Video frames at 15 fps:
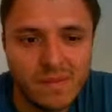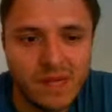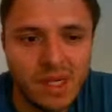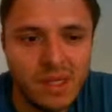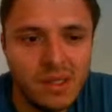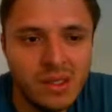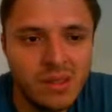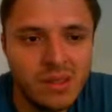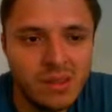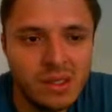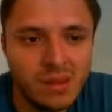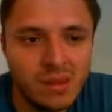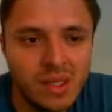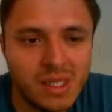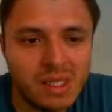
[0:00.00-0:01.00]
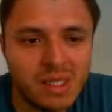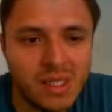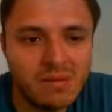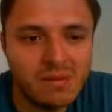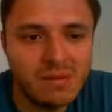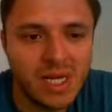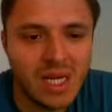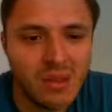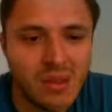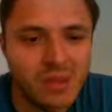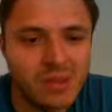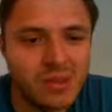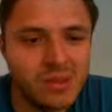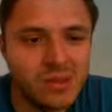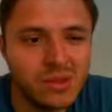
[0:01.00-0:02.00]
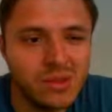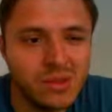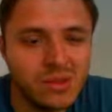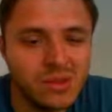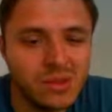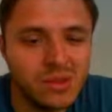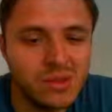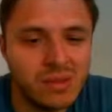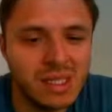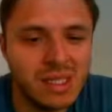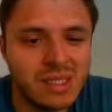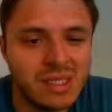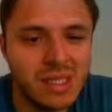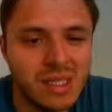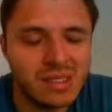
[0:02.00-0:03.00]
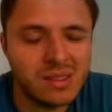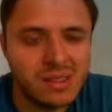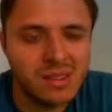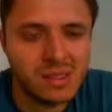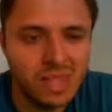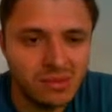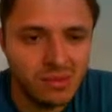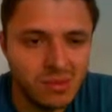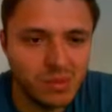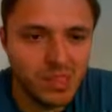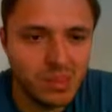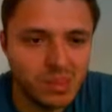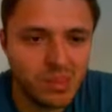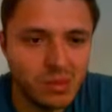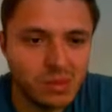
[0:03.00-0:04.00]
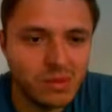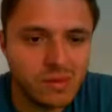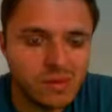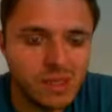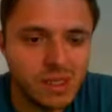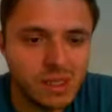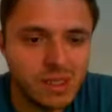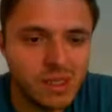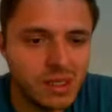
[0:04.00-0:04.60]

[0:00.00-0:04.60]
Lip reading: I need to stop his knight from coming into e6 because that would be terrible for me.